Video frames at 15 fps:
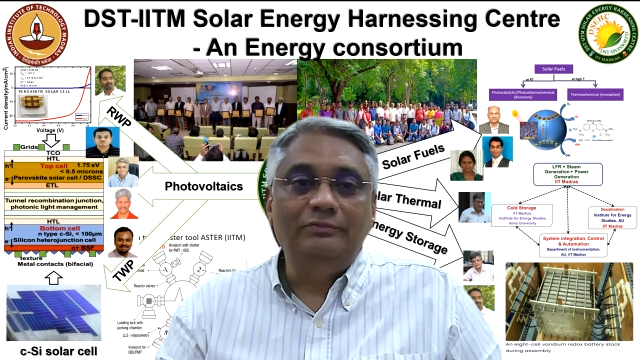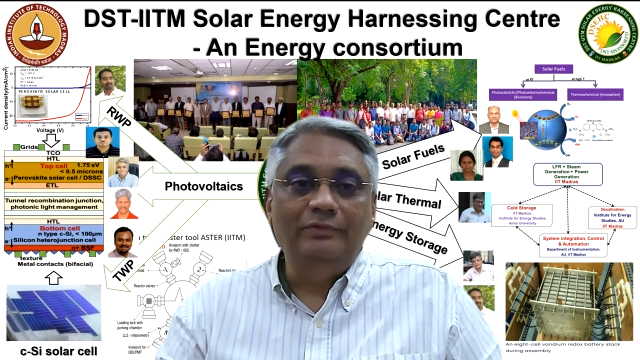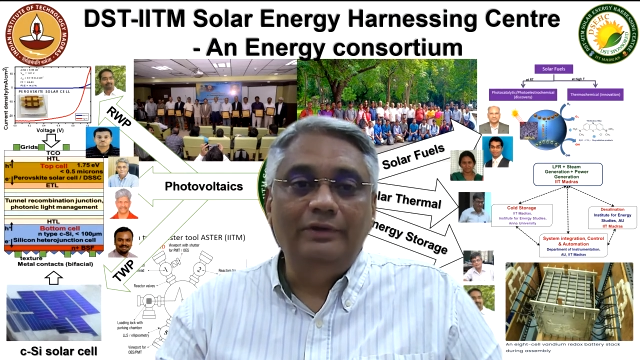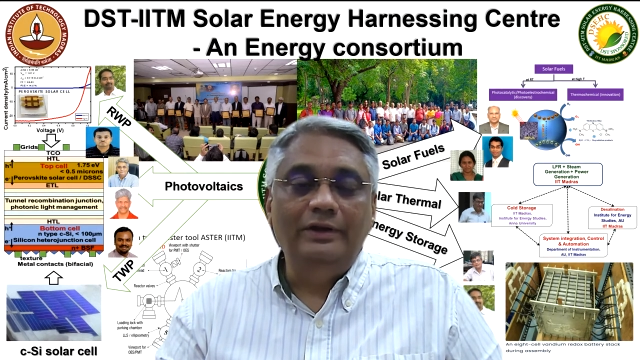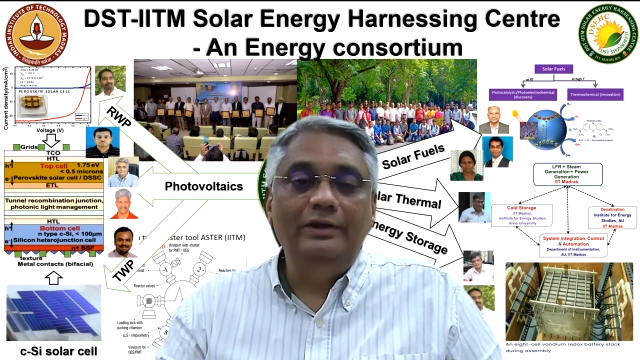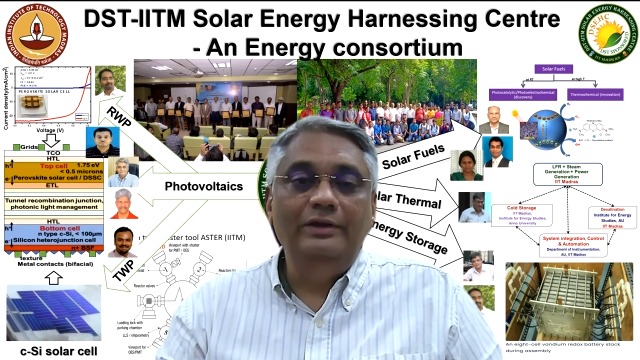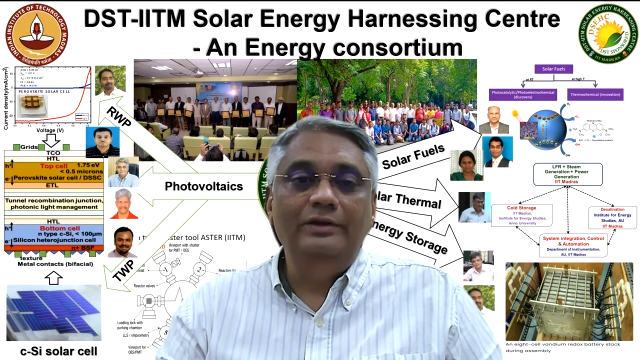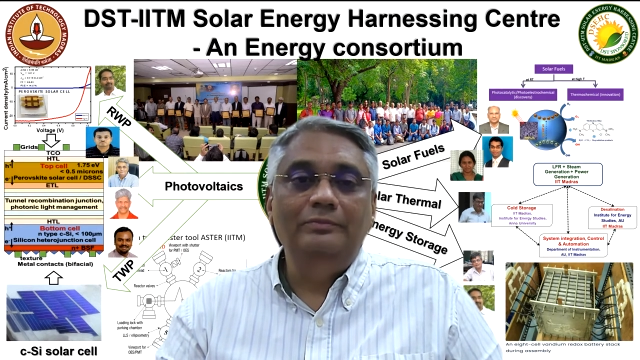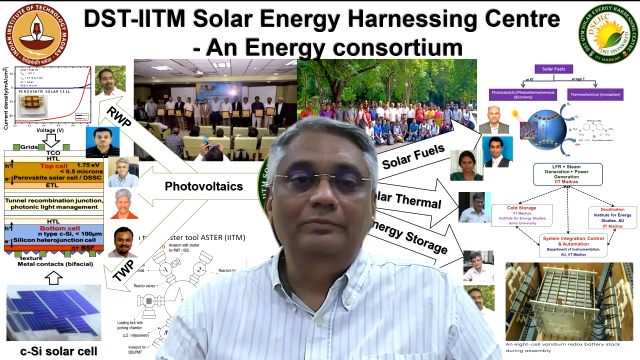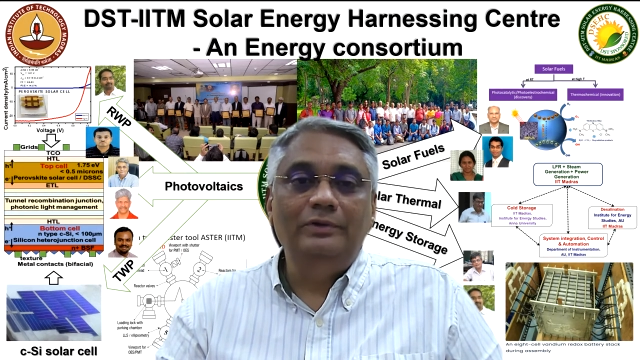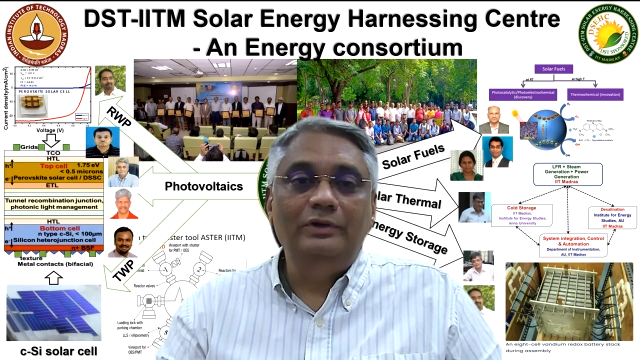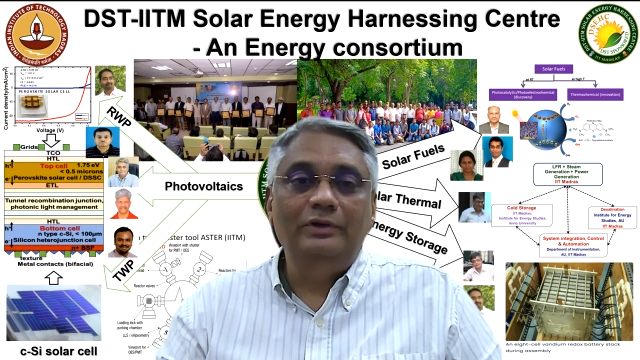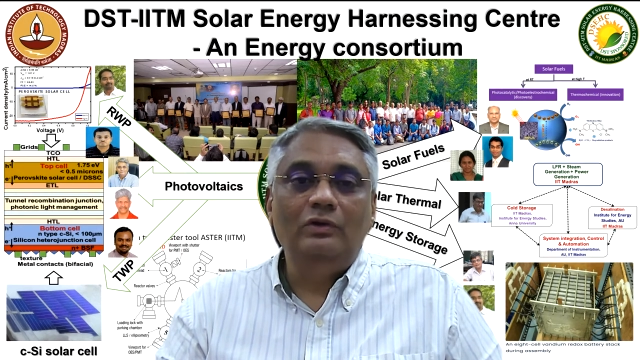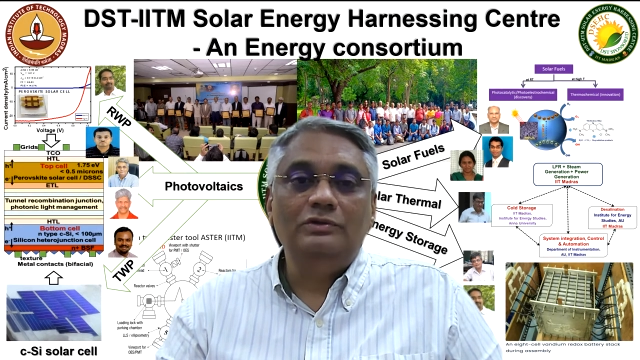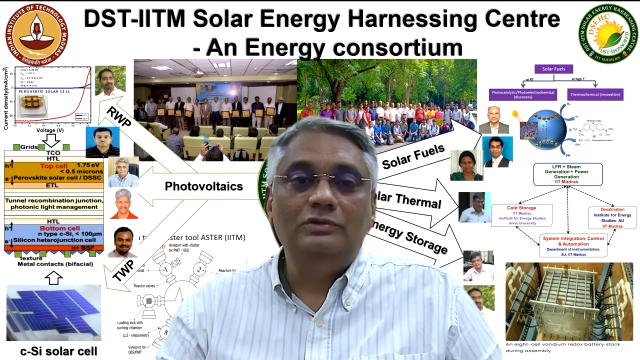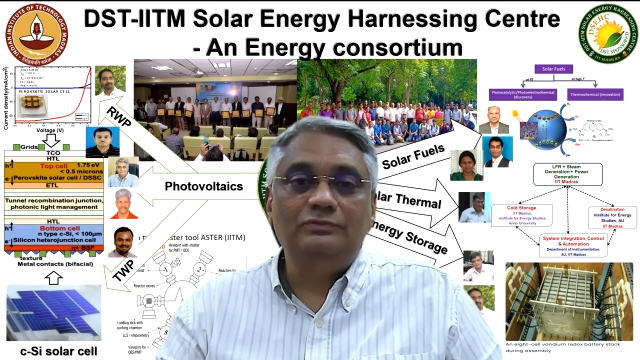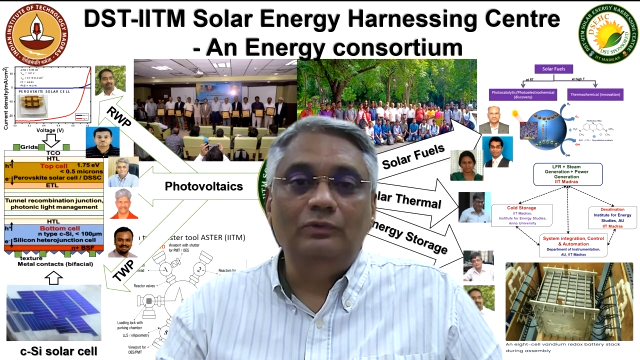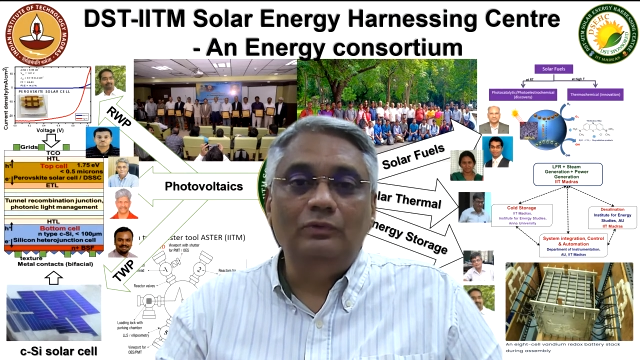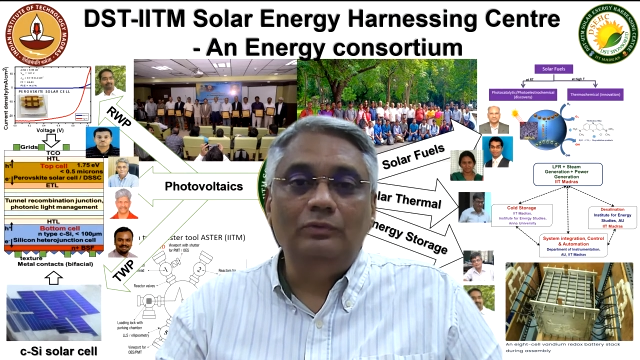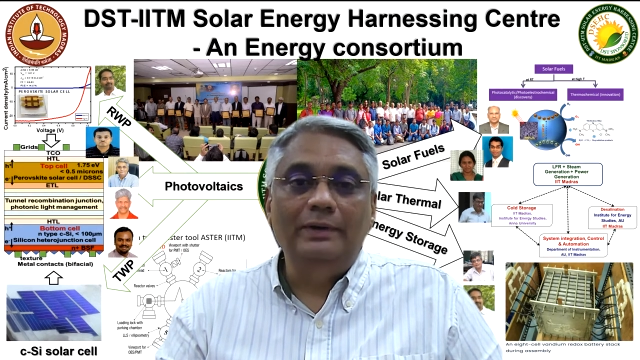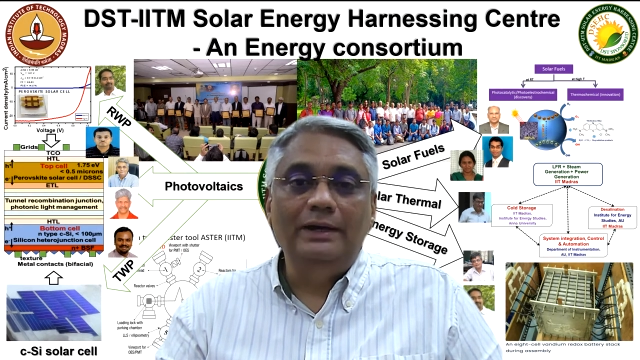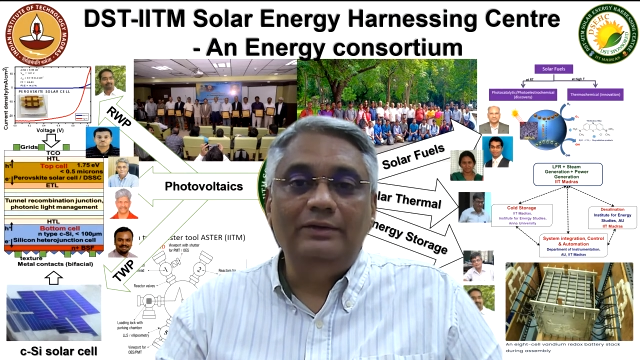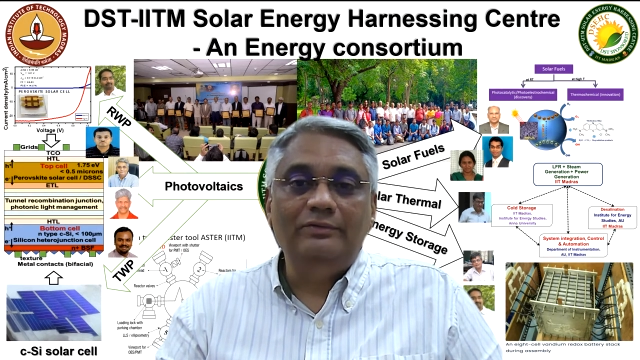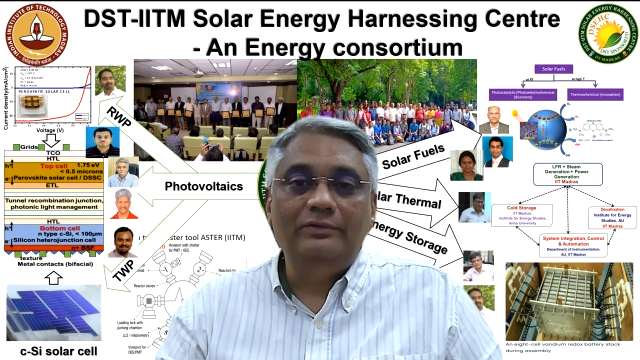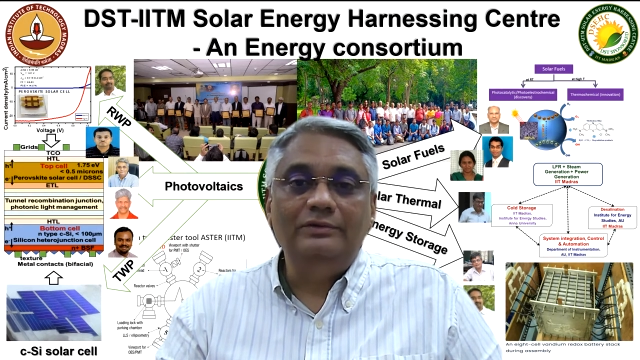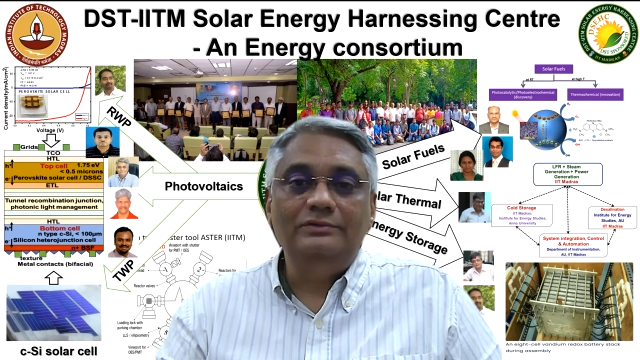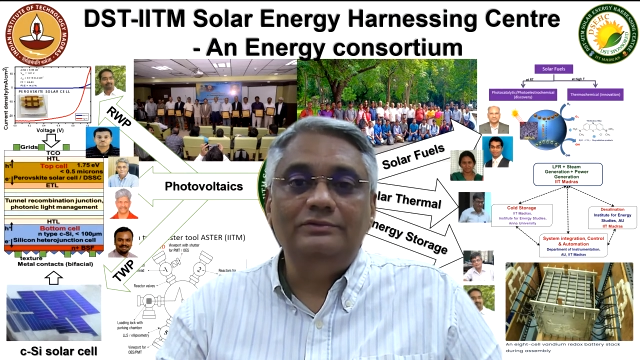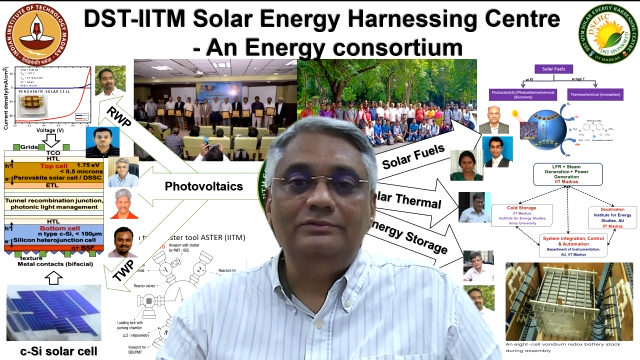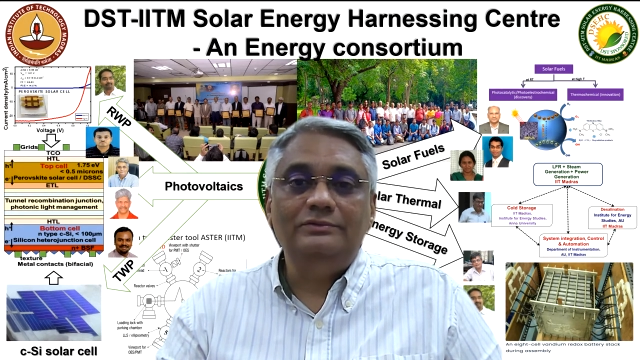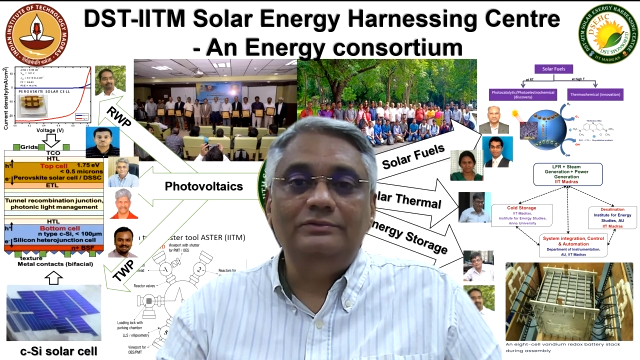vanadium redox flow
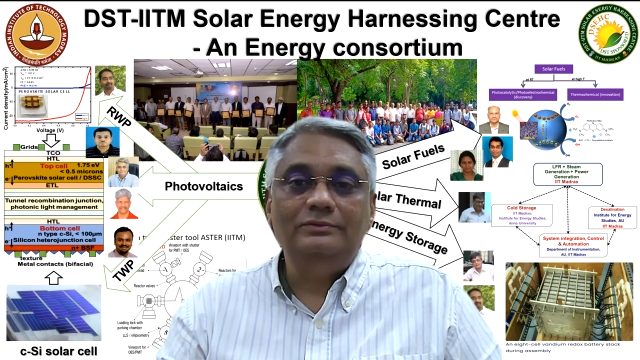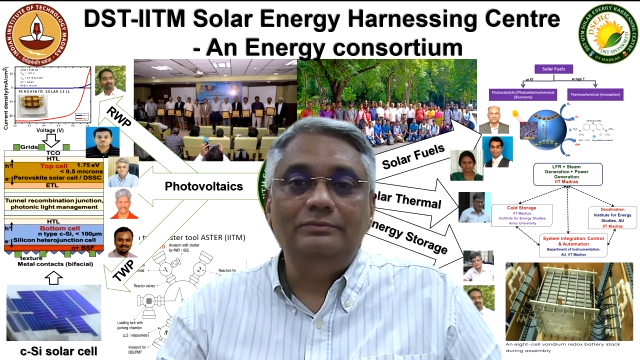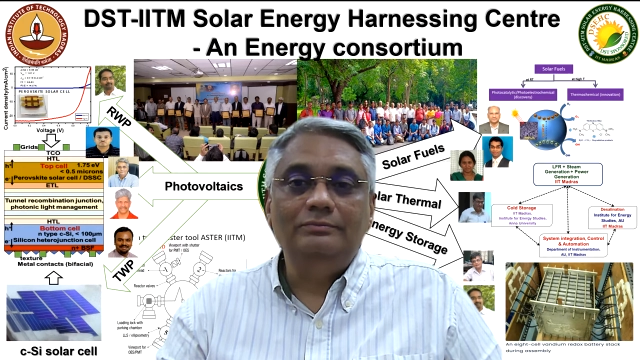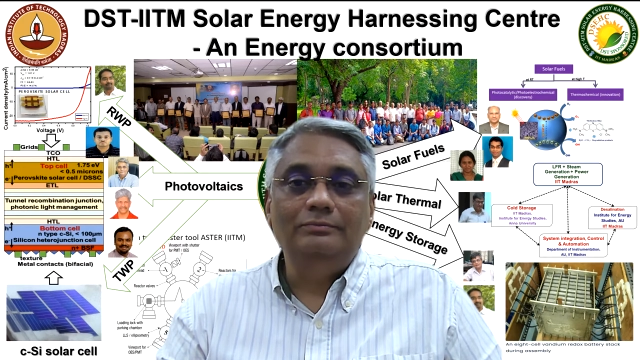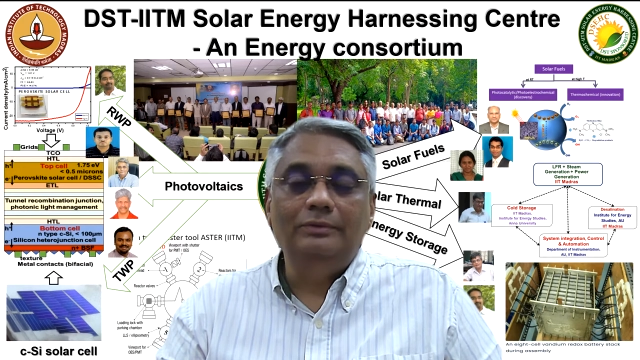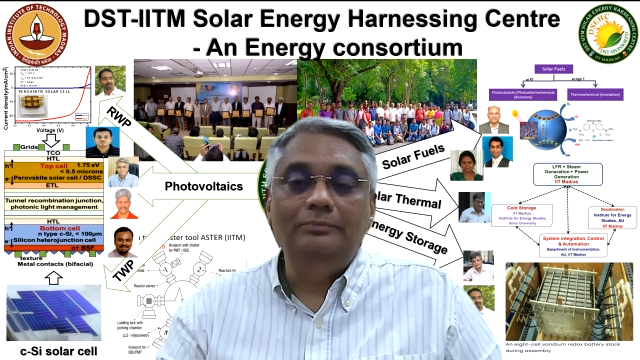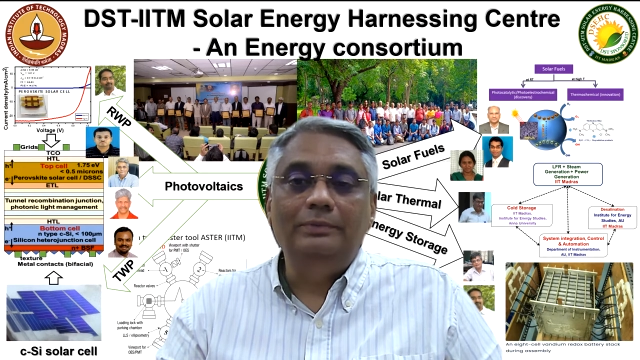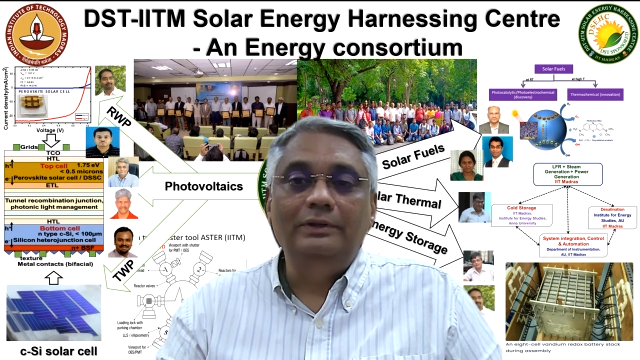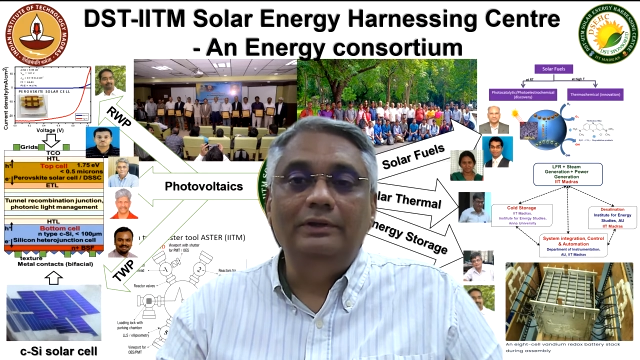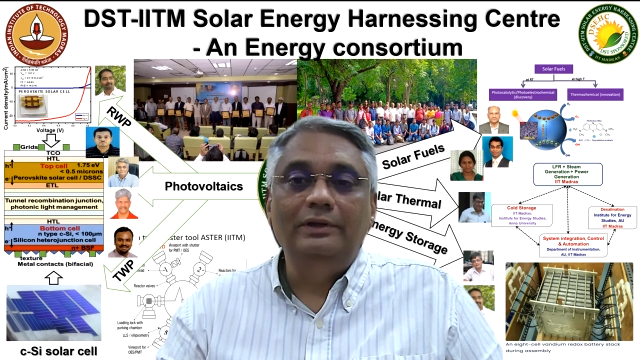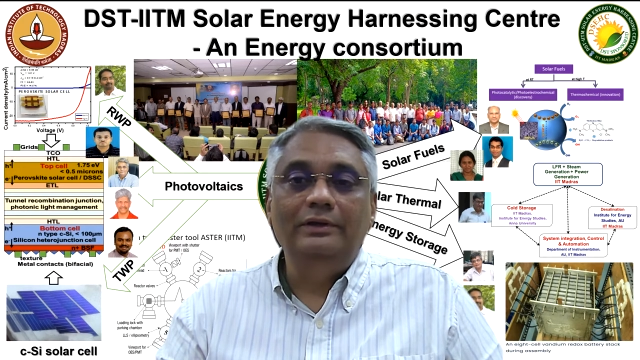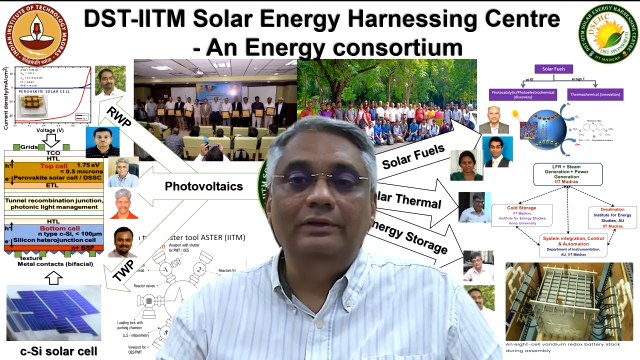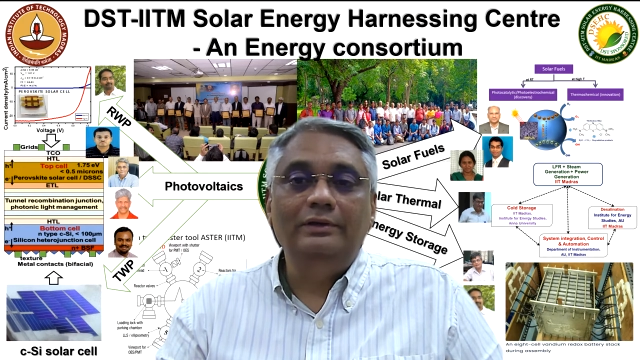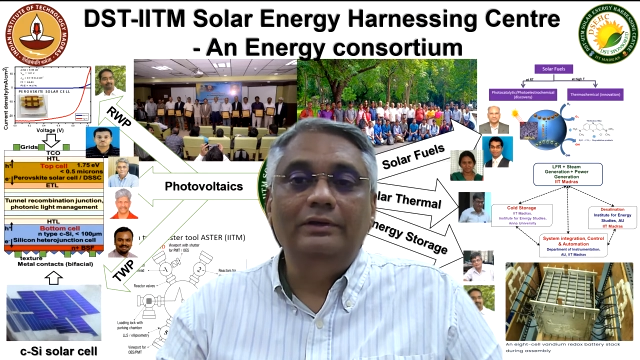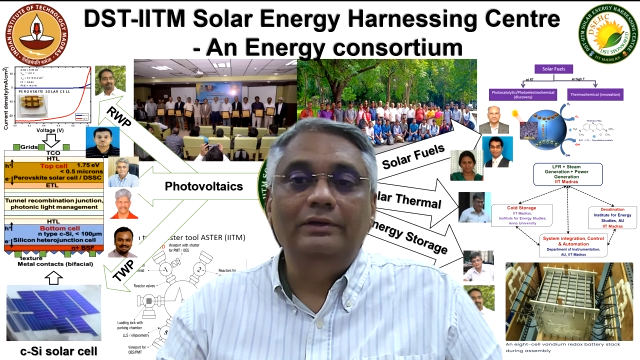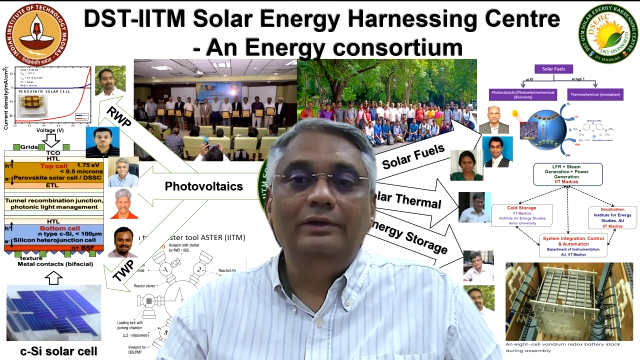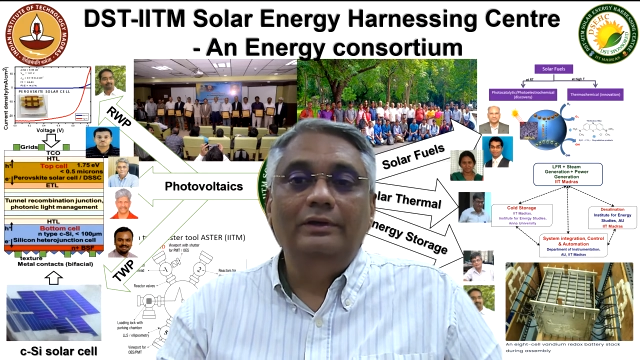batteries by building